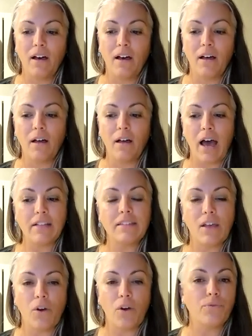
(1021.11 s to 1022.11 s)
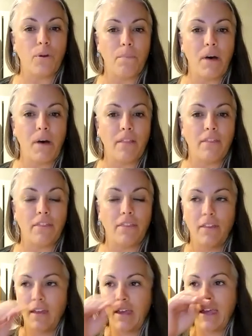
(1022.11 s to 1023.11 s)
I'd say over a month.
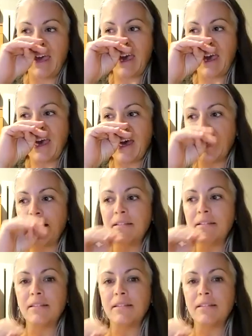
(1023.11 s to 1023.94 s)
And